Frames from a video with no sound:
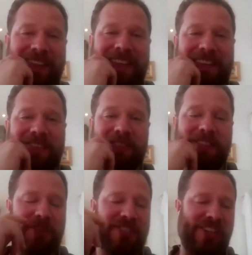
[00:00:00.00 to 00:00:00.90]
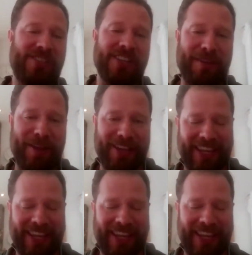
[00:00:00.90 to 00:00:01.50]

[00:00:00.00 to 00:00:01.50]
It's not so much treating them like a